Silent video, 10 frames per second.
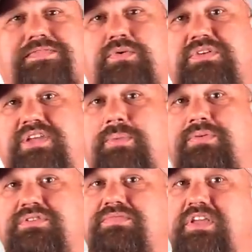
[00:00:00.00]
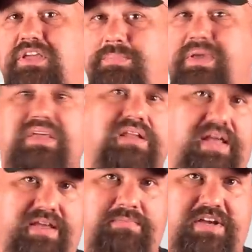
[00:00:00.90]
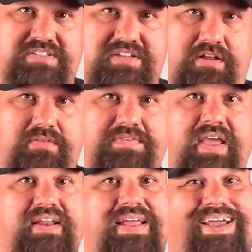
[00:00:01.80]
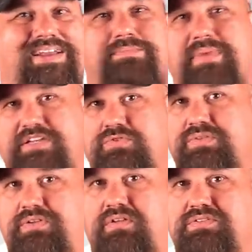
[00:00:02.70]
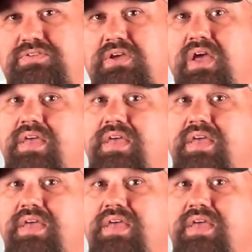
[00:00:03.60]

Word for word: a few examples of the EP line myself and had mixed results.